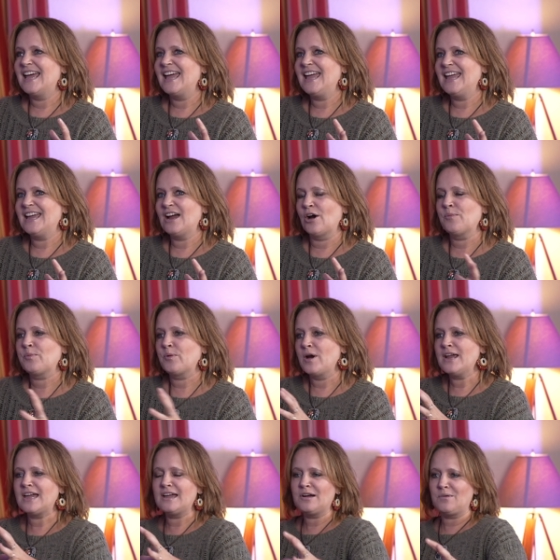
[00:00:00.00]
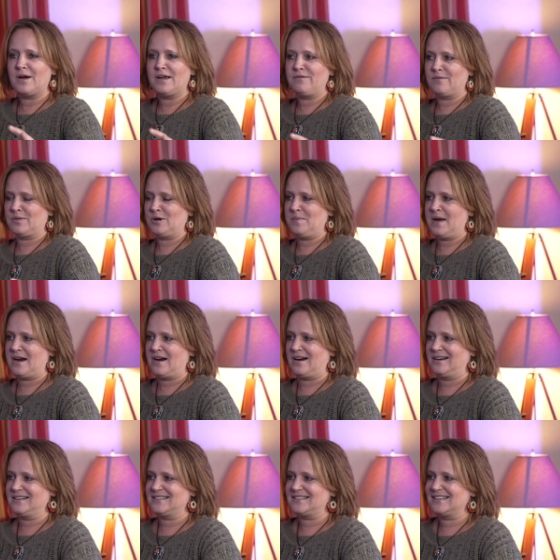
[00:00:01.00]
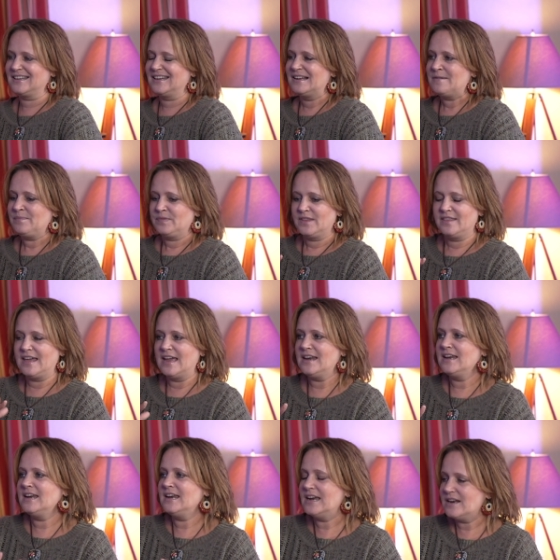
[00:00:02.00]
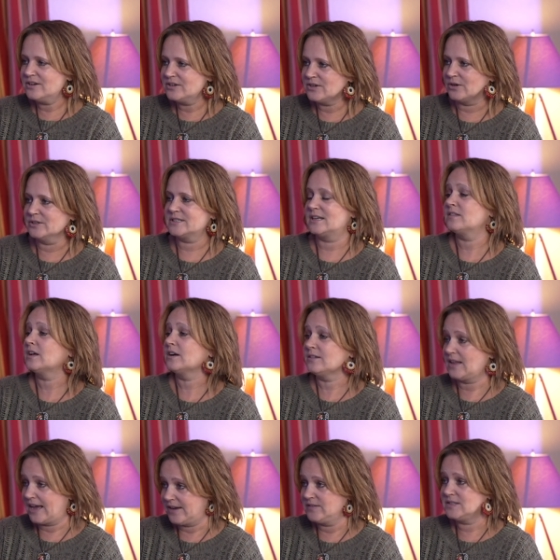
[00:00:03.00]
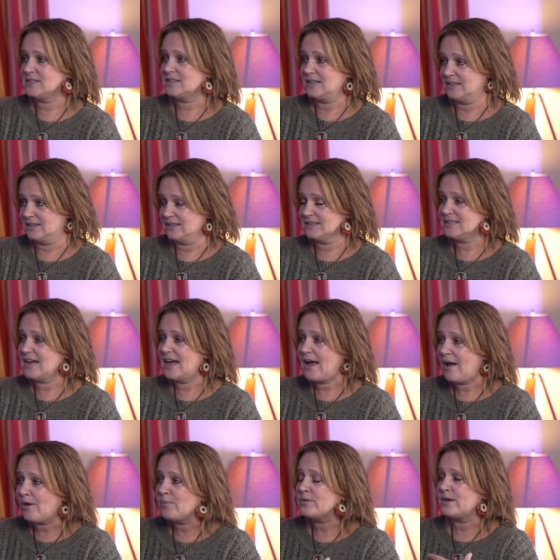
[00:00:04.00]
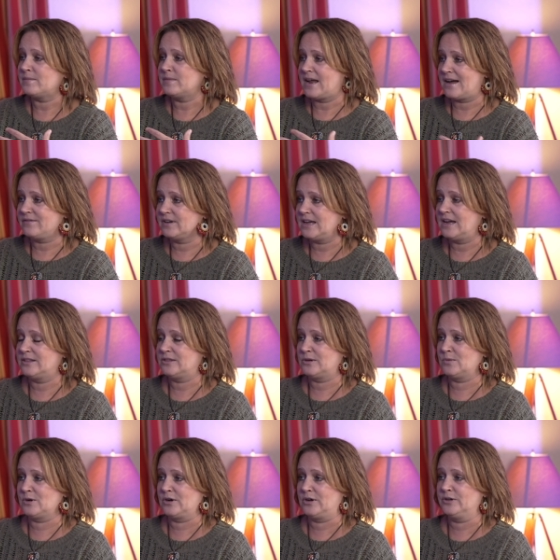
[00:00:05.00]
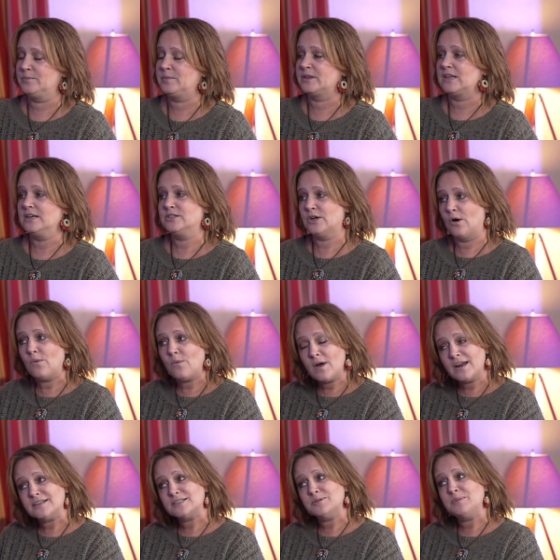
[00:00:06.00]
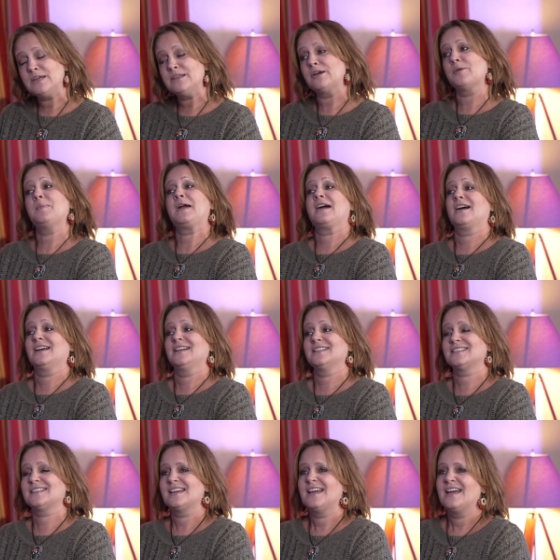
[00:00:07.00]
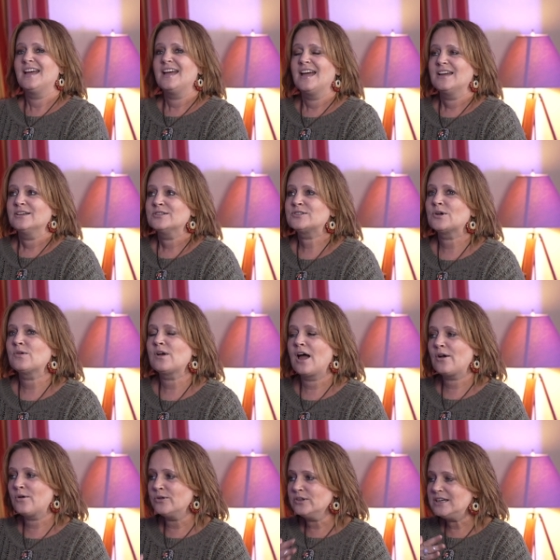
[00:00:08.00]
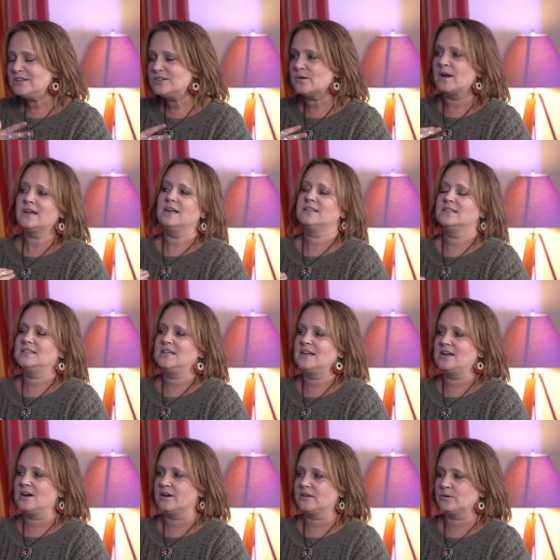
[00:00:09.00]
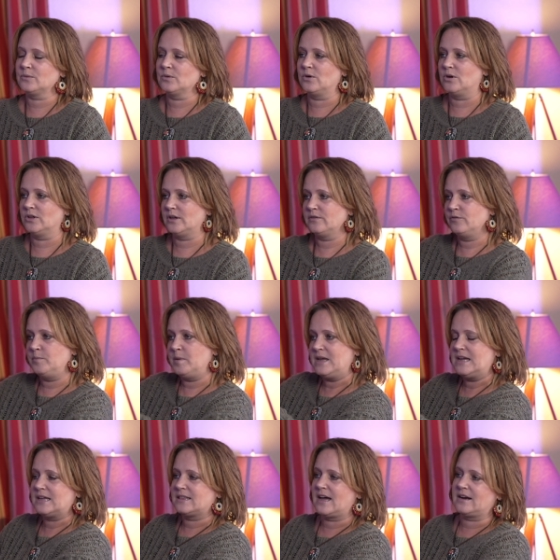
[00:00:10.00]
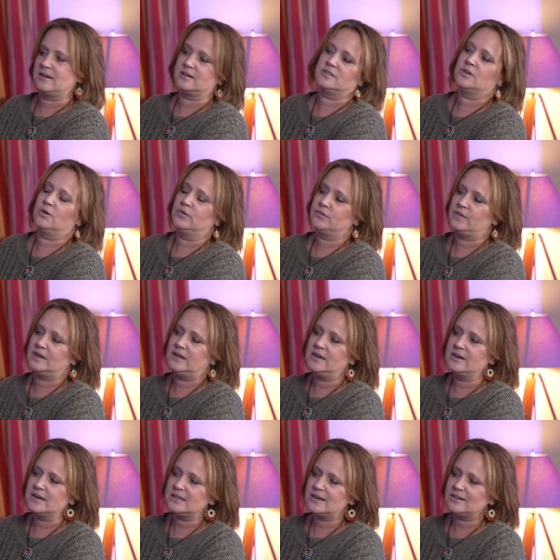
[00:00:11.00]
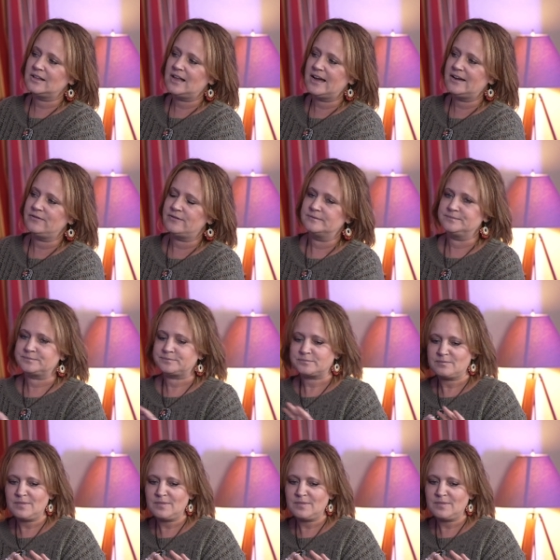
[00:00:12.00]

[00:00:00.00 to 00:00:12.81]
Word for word: they are breaking away from their parents mm-hmm. they need adults in their lives still to help them navigate the world mm-hmm. but they don't want it to be their parents mm-hmm. so not only do i get to take on the role of being that adult figure in their life